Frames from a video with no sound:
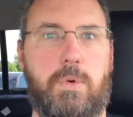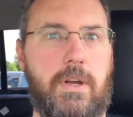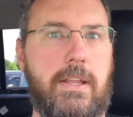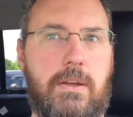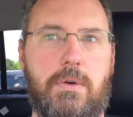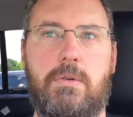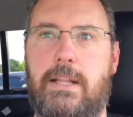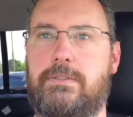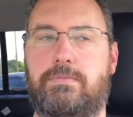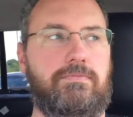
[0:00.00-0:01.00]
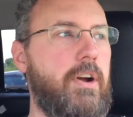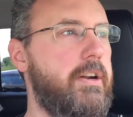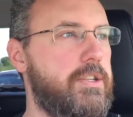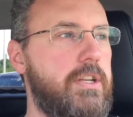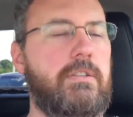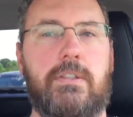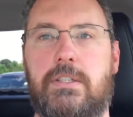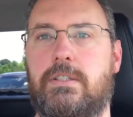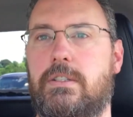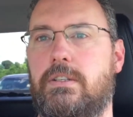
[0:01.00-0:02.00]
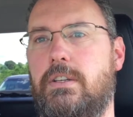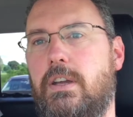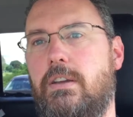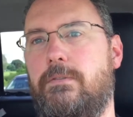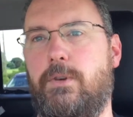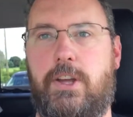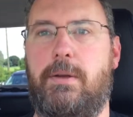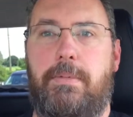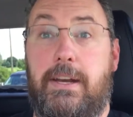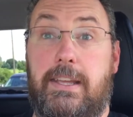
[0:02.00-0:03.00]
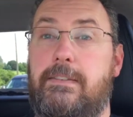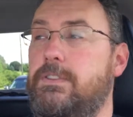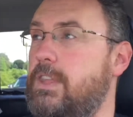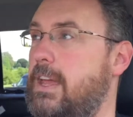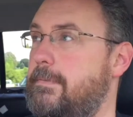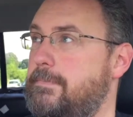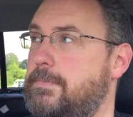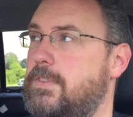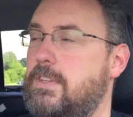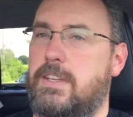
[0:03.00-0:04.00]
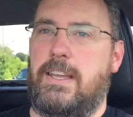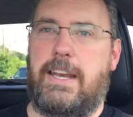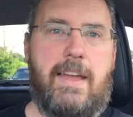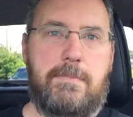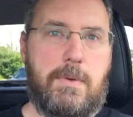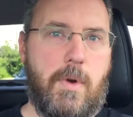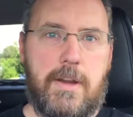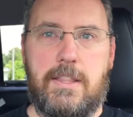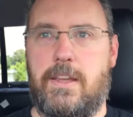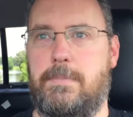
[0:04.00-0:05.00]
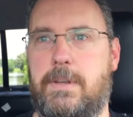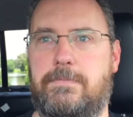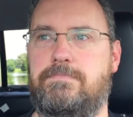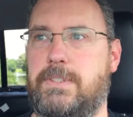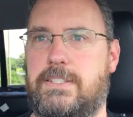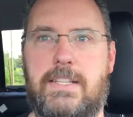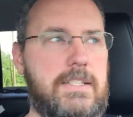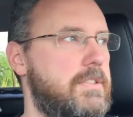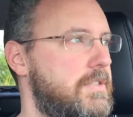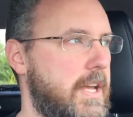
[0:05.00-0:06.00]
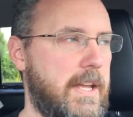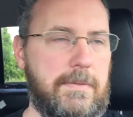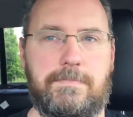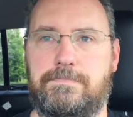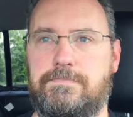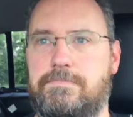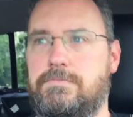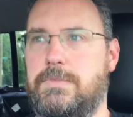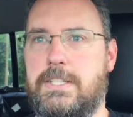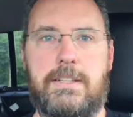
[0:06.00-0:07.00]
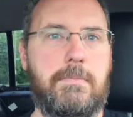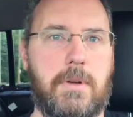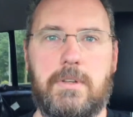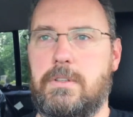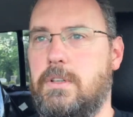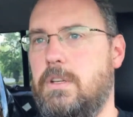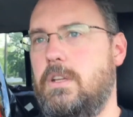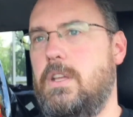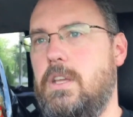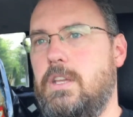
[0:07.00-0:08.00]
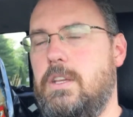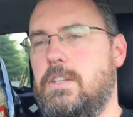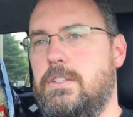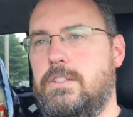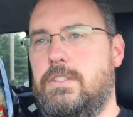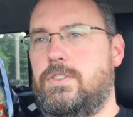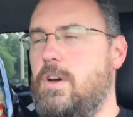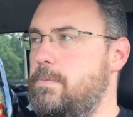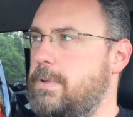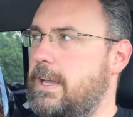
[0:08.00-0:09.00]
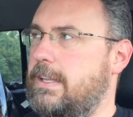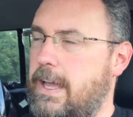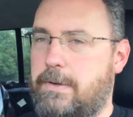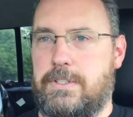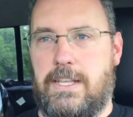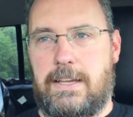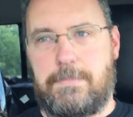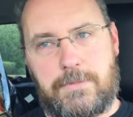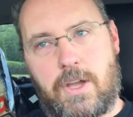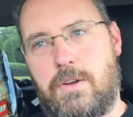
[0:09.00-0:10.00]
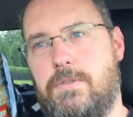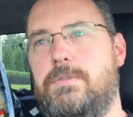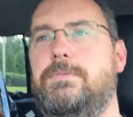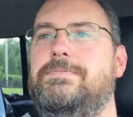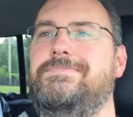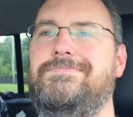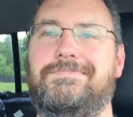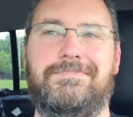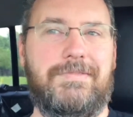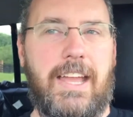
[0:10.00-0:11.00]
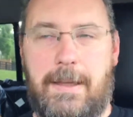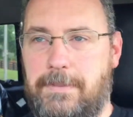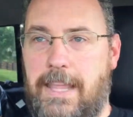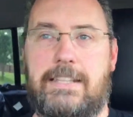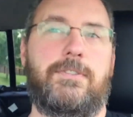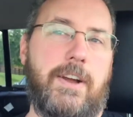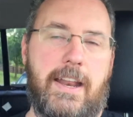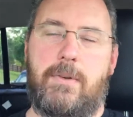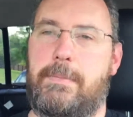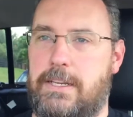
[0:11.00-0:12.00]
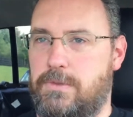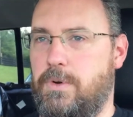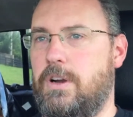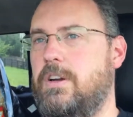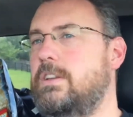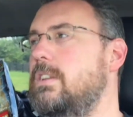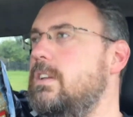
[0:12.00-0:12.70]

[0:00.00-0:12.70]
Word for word: really cool. That's very generous for a company to give you that. And I have not been working there, but, but since um, December. So, but I was like, no. I, last Friday, I went back to work,